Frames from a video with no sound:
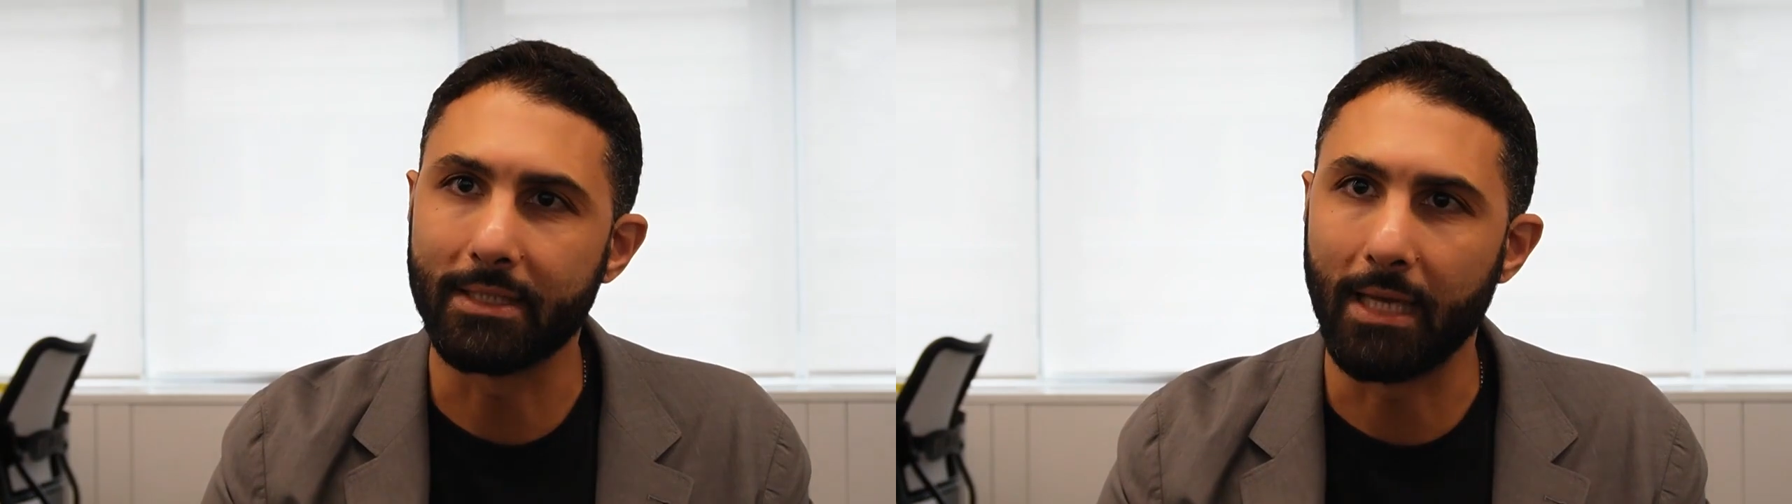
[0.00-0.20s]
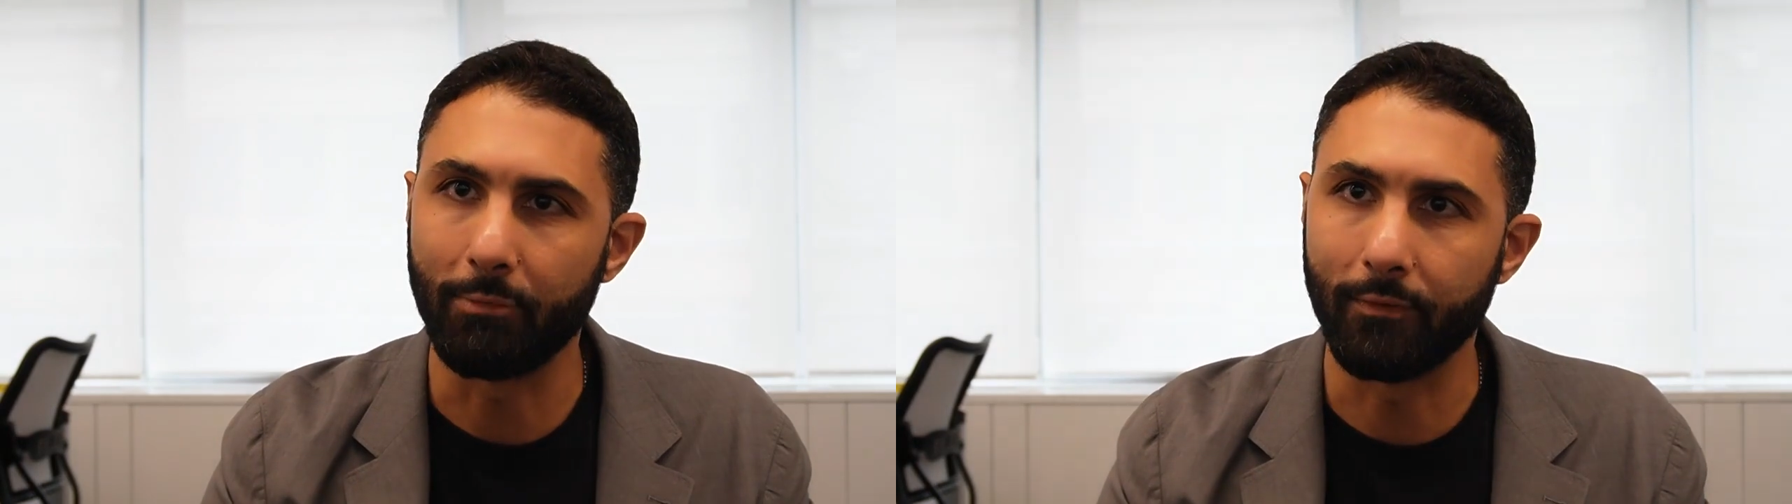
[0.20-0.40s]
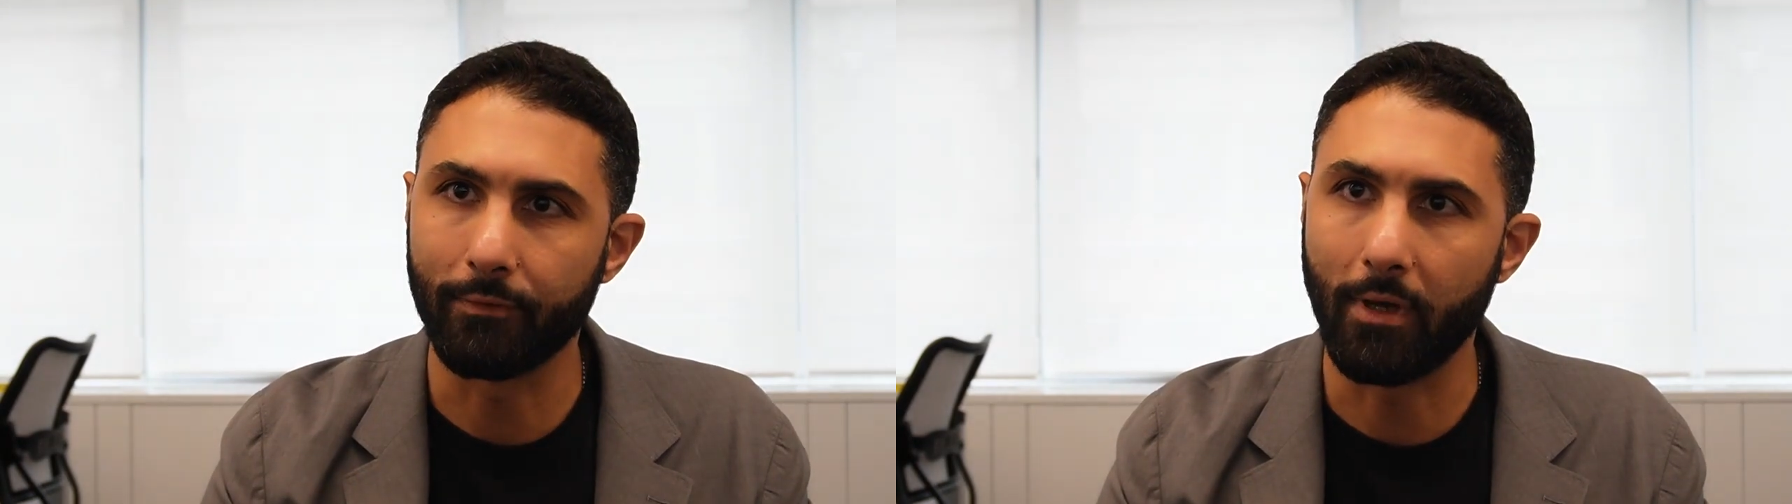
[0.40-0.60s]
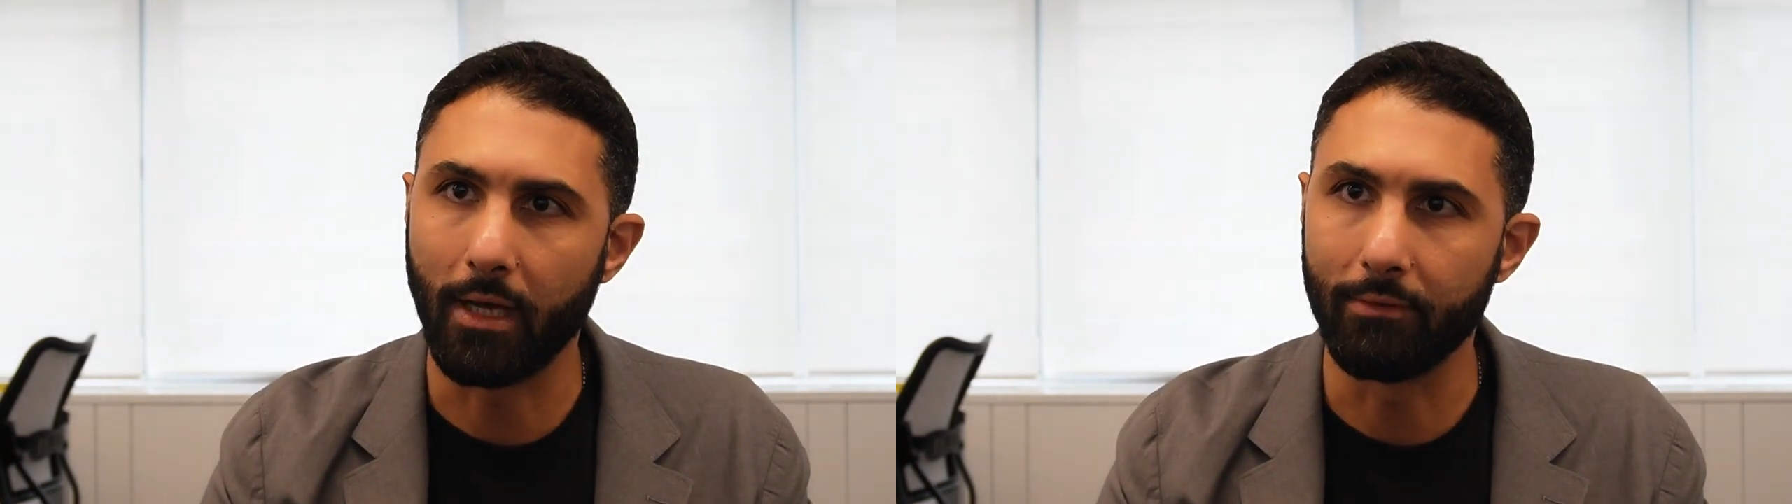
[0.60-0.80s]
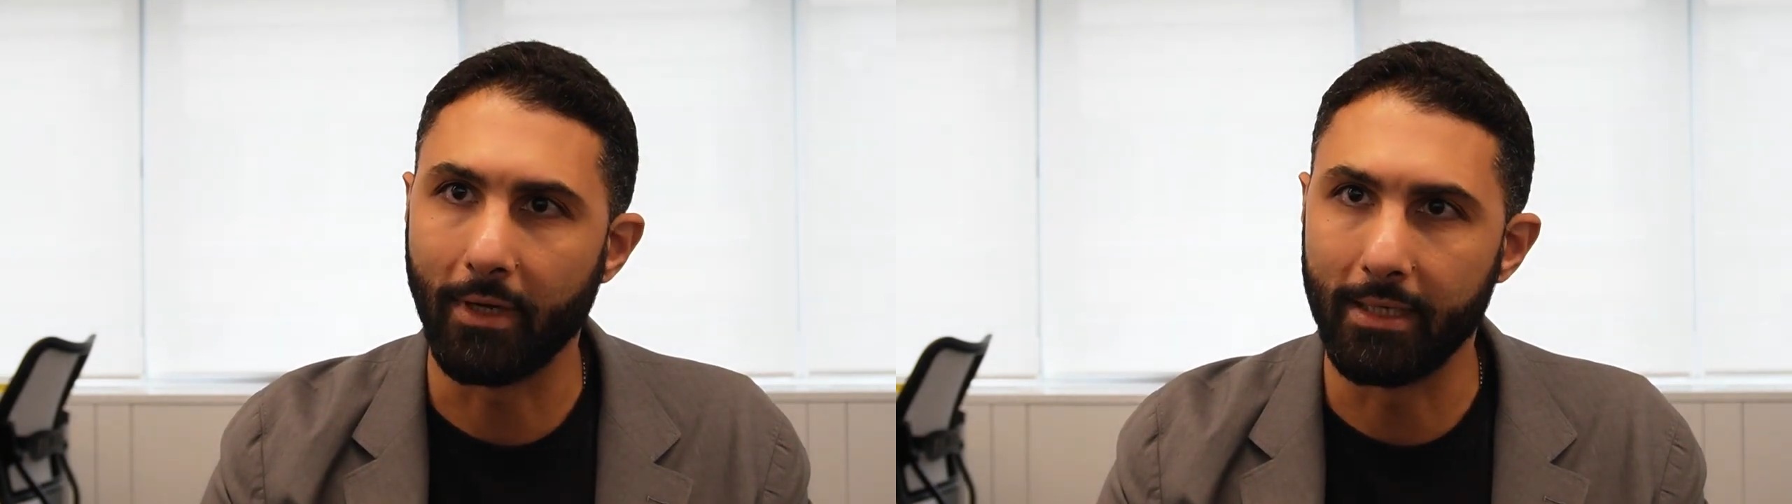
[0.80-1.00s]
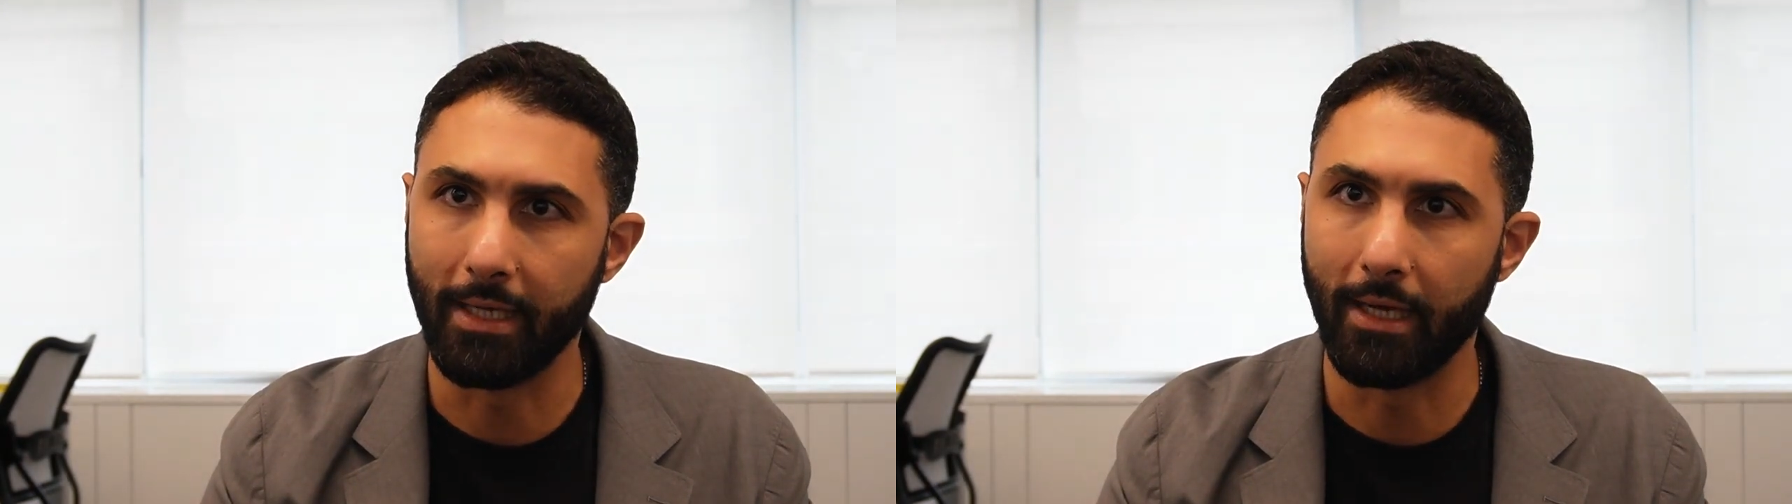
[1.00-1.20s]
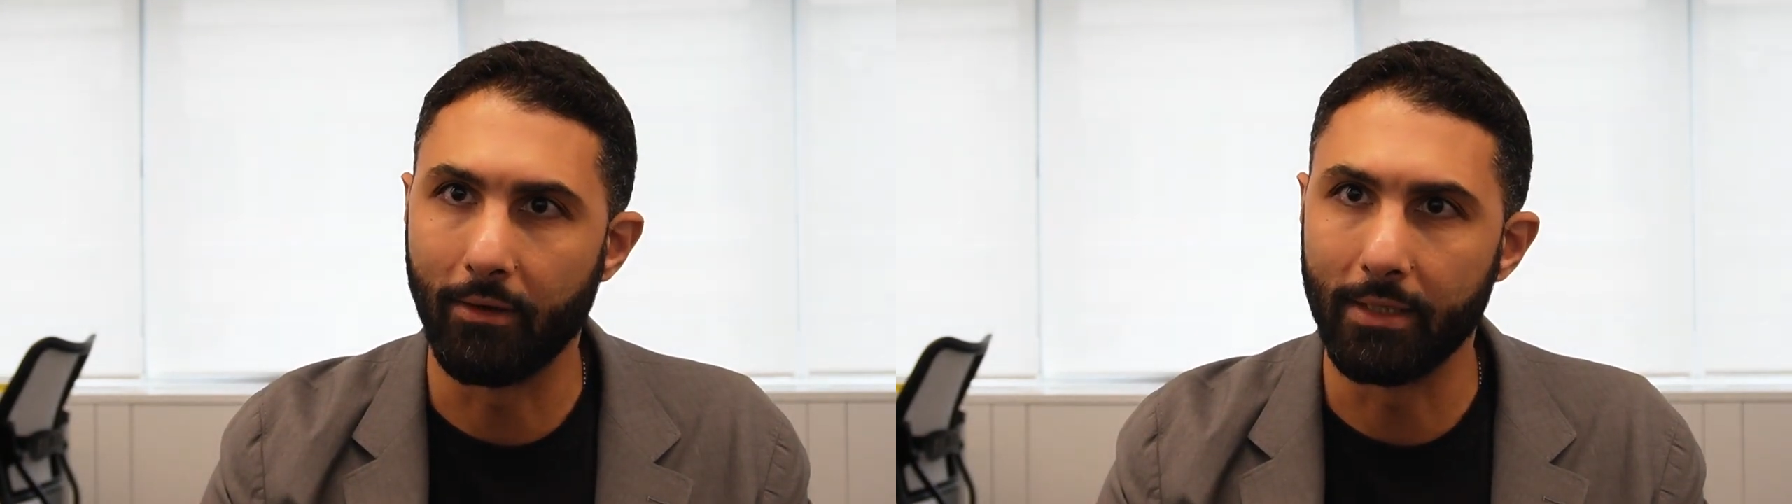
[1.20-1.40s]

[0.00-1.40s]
type of fraud right now